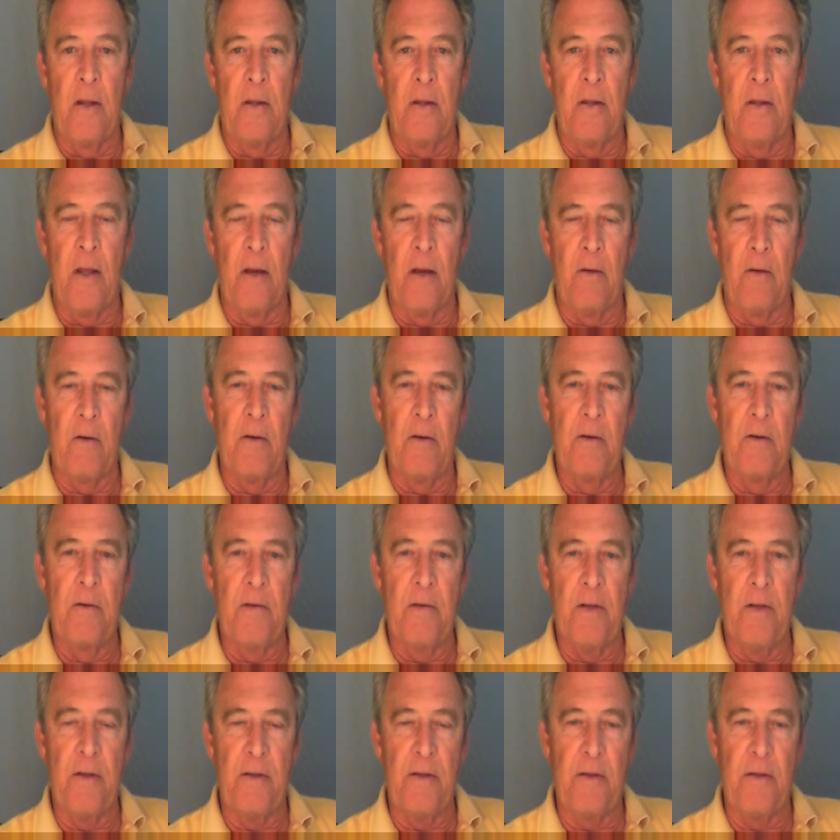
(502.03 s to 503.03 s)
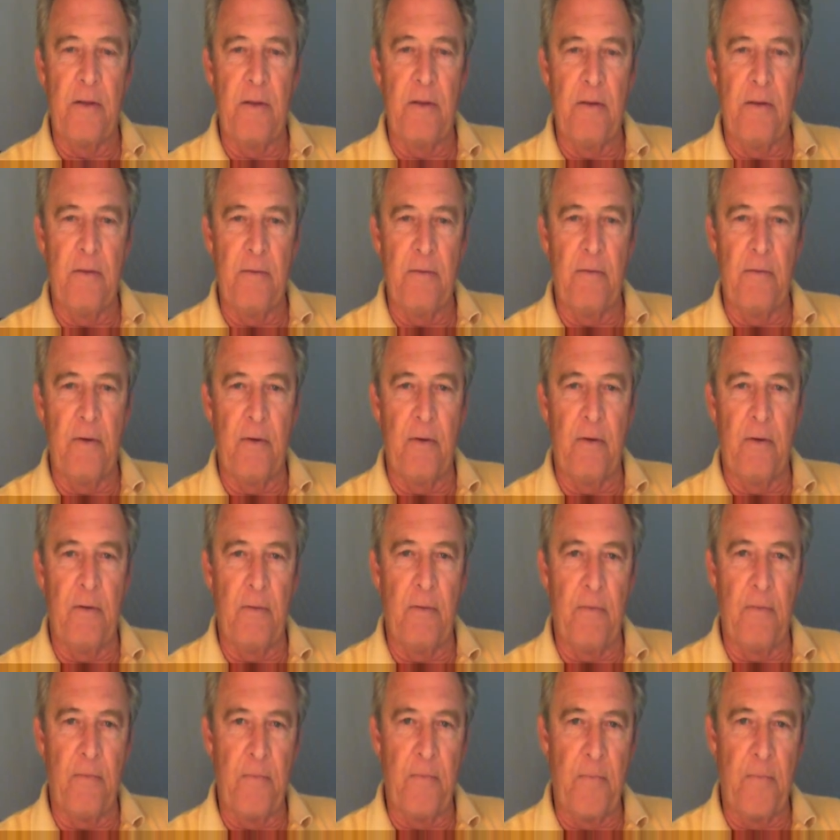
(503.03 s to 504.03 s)
Now underneath
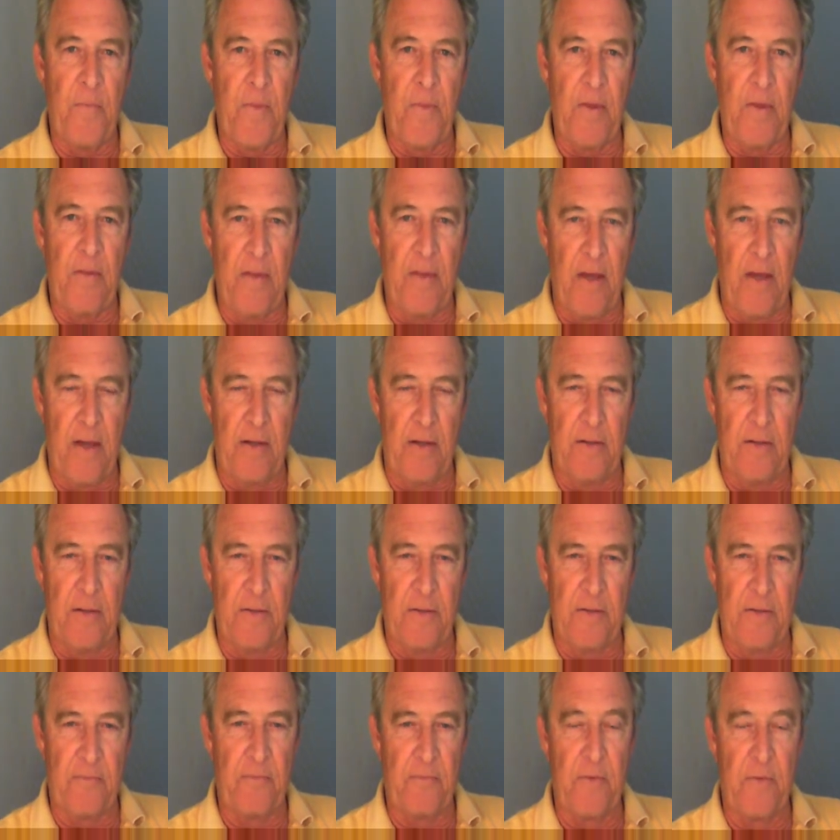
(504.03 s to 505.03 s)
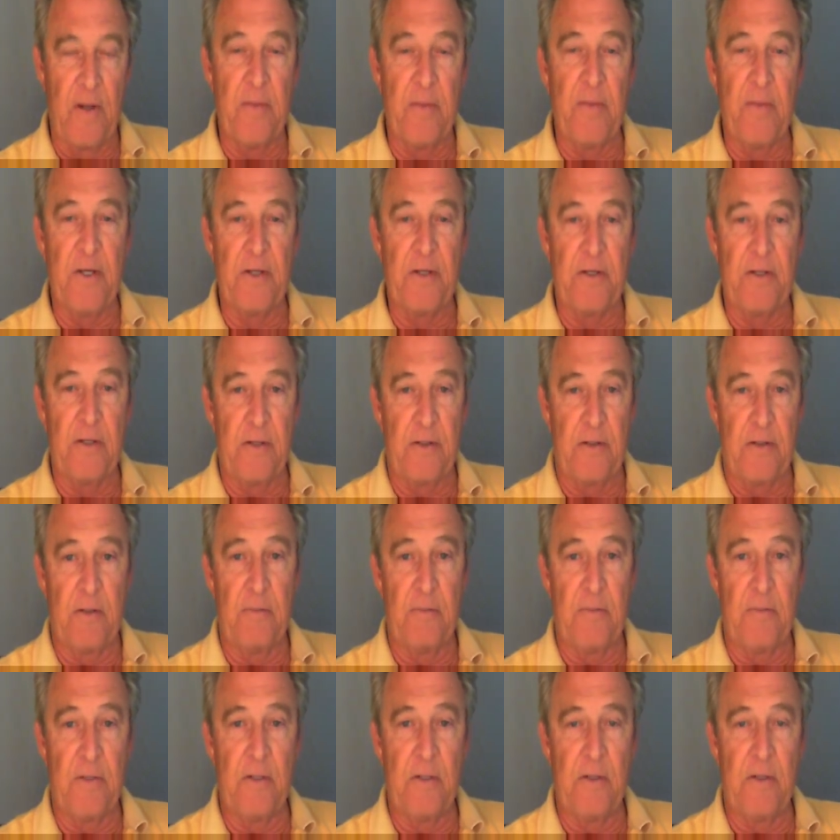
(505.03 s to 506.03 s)
that is the framing
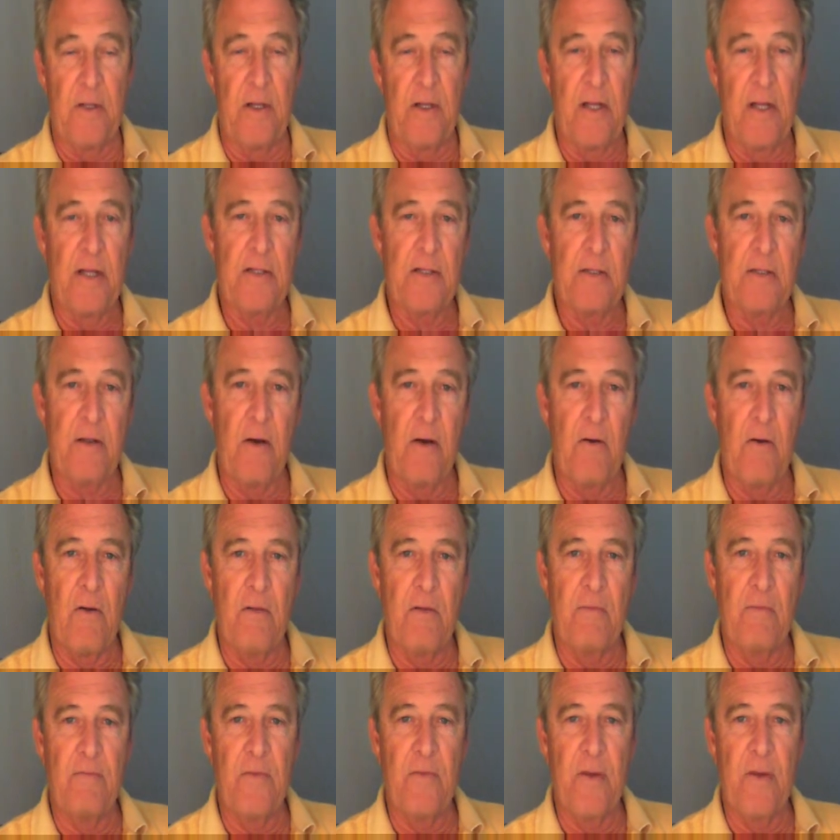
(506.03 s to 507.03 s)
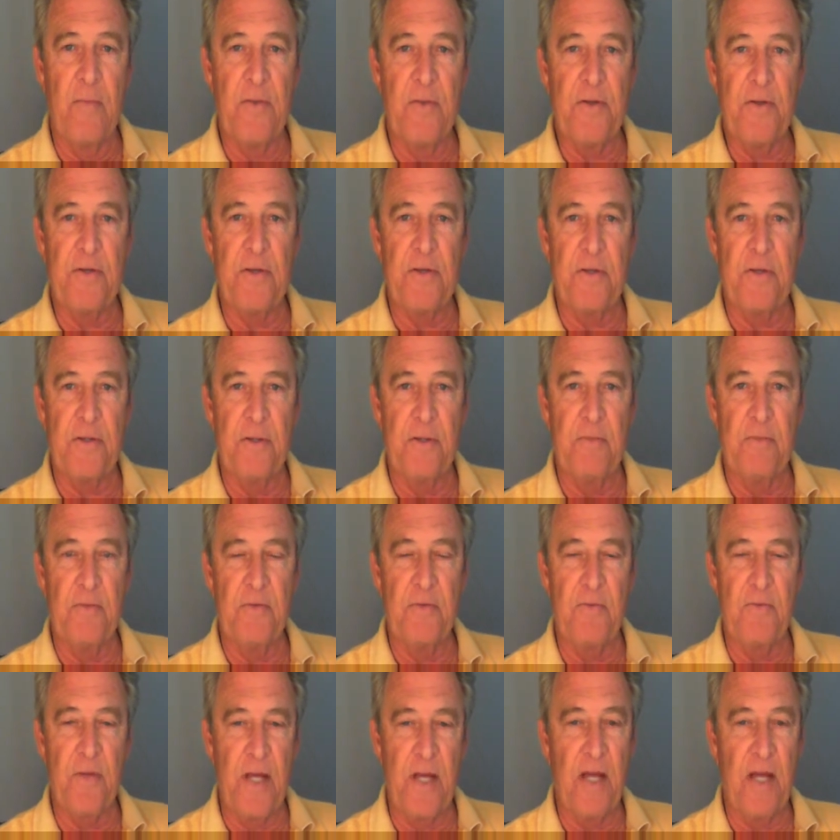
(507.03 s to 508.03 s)
systems. Now that's all the framing systems
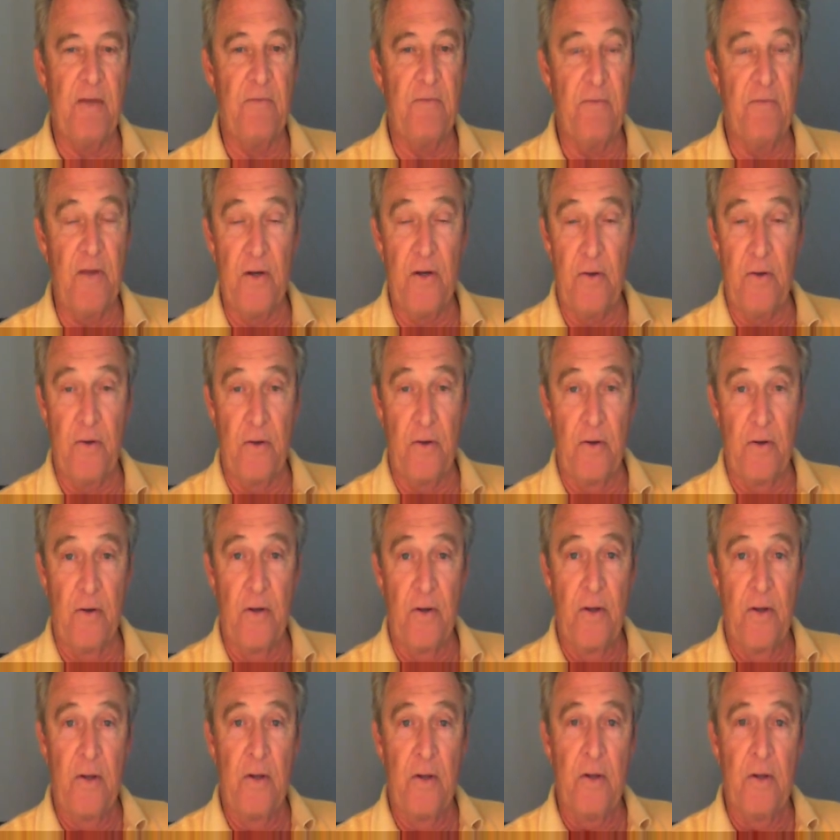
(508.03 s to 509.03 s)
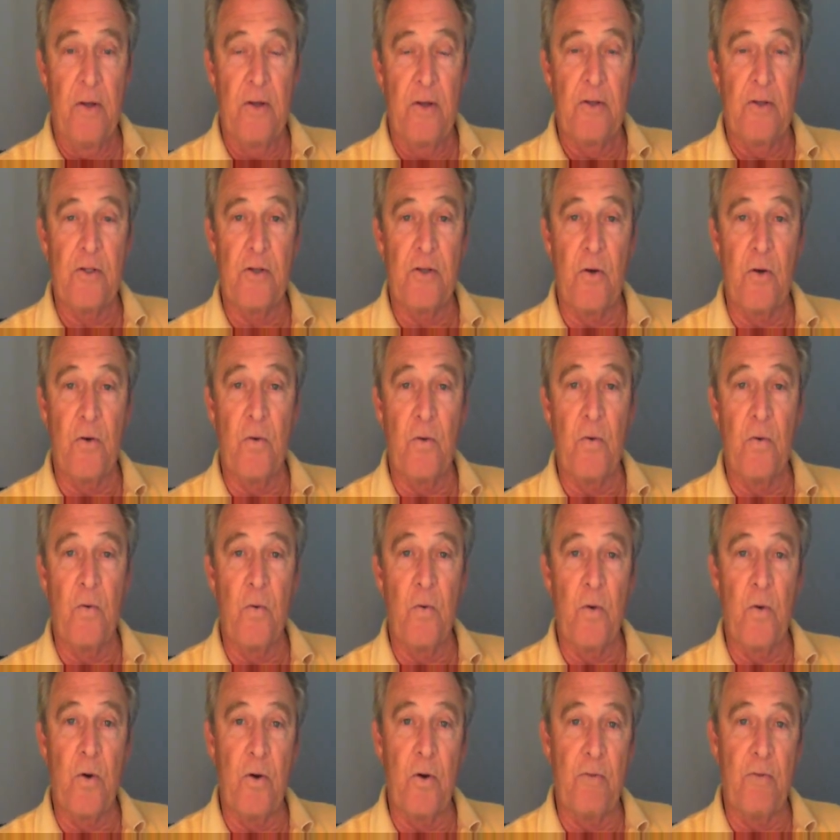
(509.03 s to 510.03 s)
for that vendor.
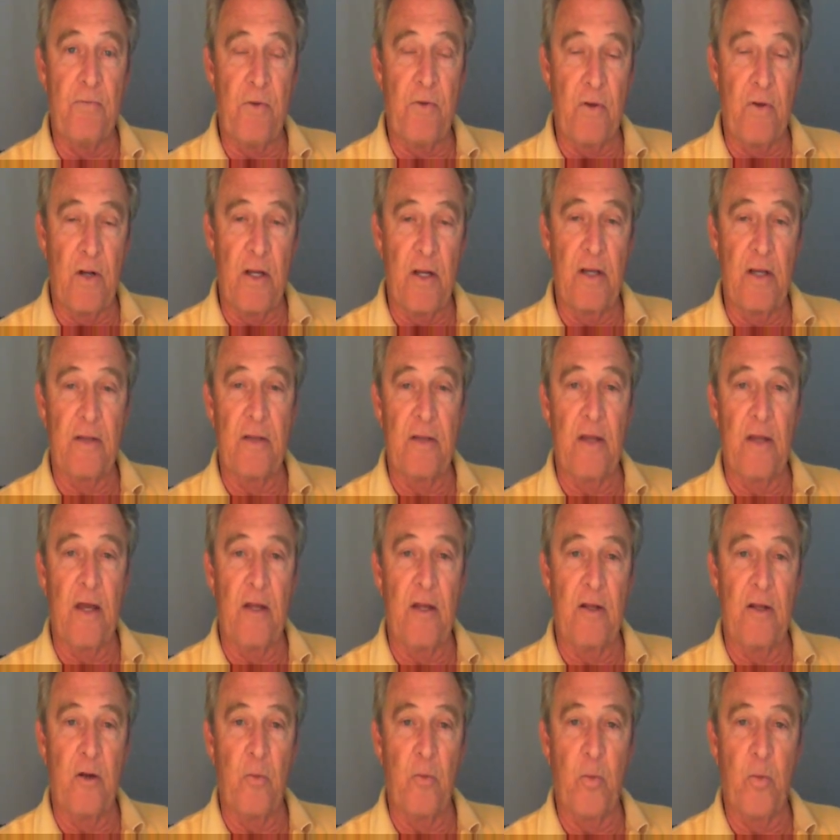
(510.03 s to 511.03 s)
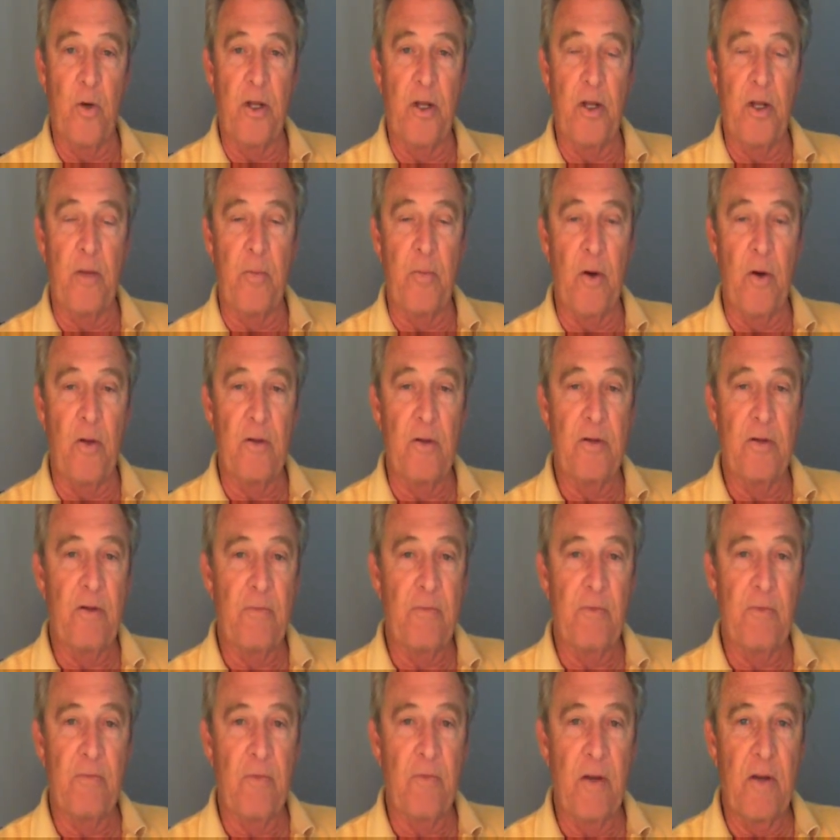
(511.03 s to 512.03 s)
So if you click that, it'll bring up all the
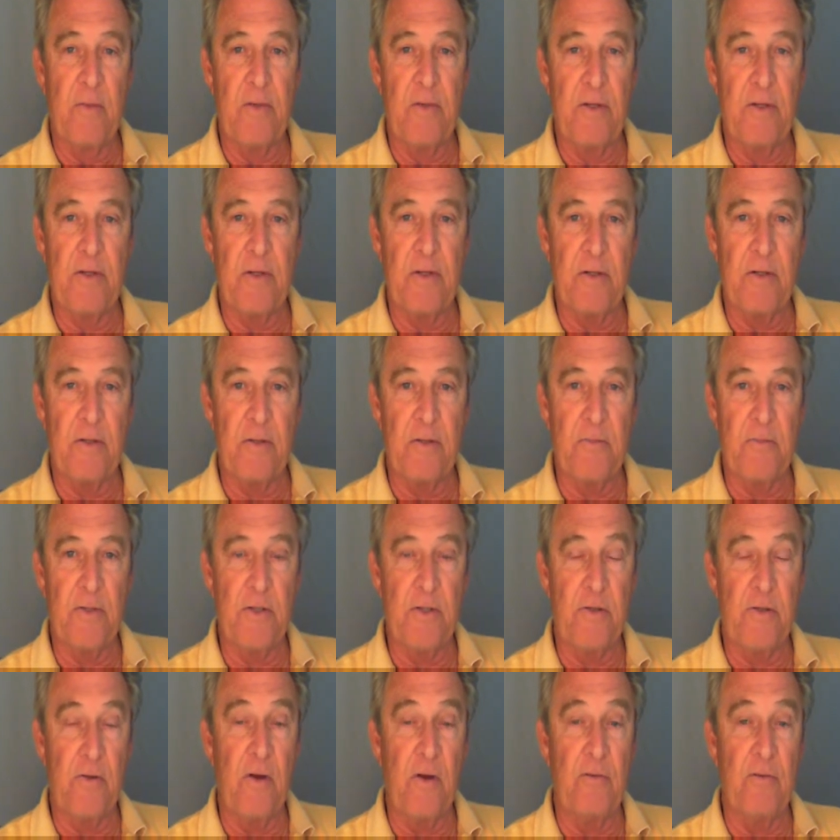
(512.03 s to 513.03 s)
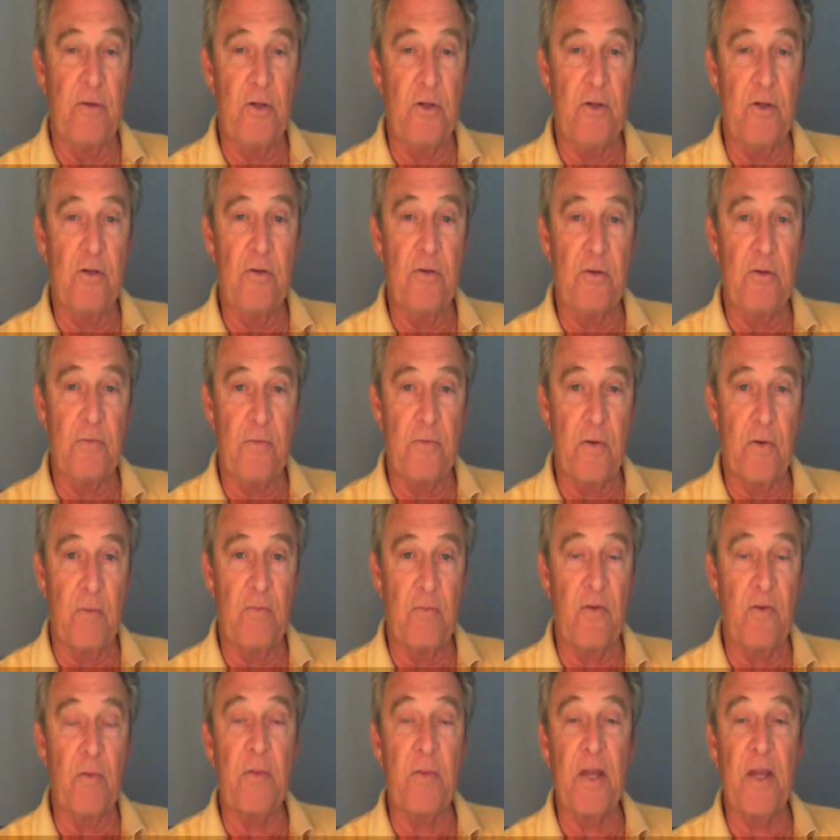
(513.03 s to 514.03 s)
different framing systems that you have to choose
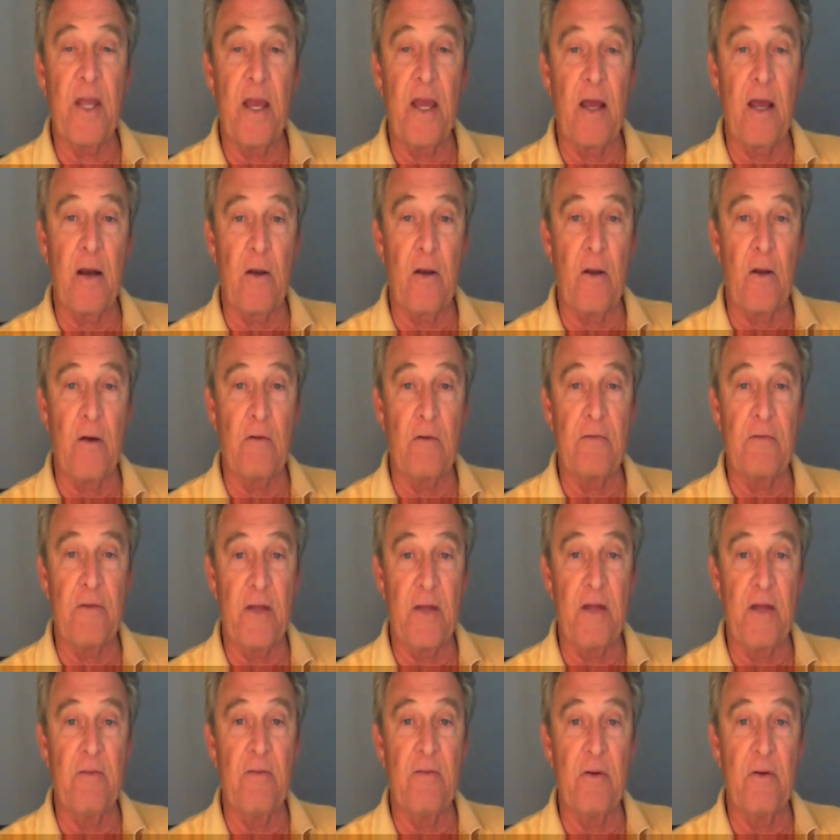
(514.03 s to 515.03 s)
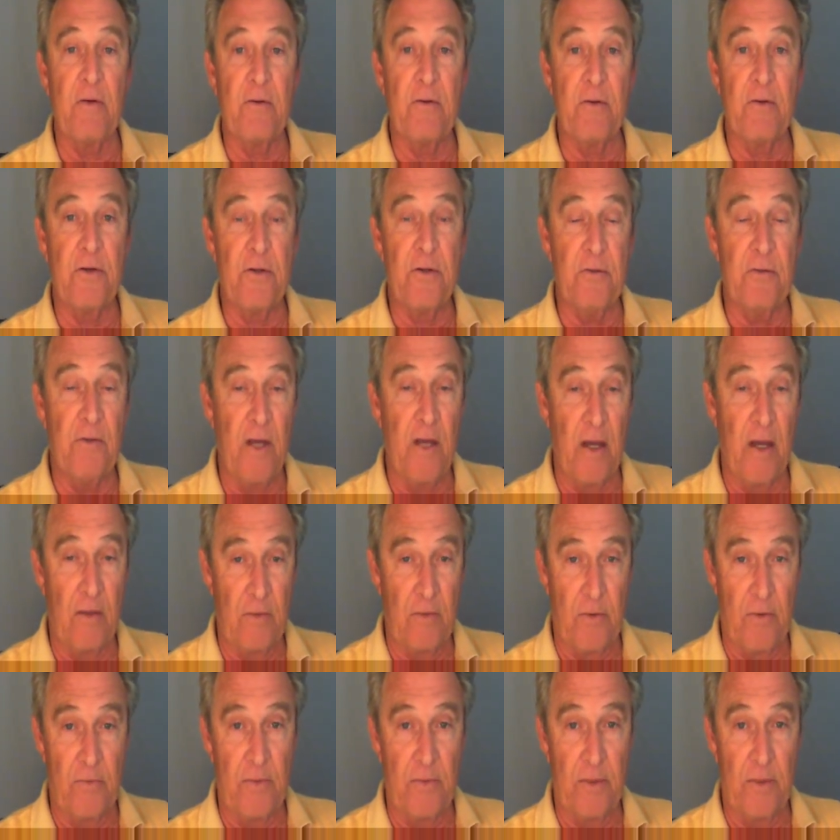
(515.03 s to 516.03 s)
from the catalog for that vendor that you
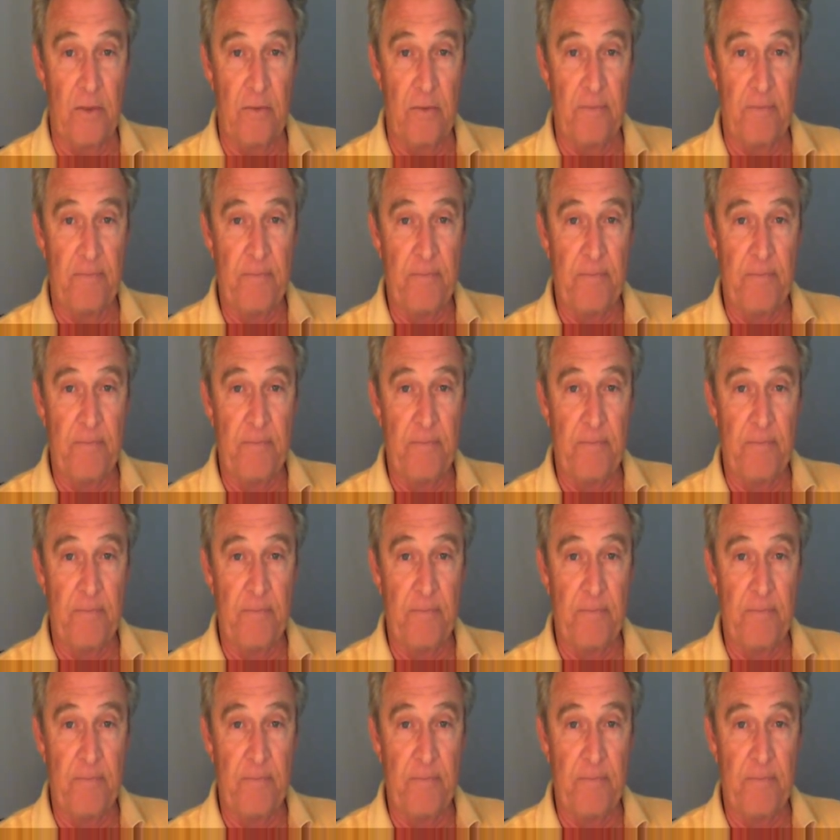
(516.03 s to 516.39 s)
downloaded.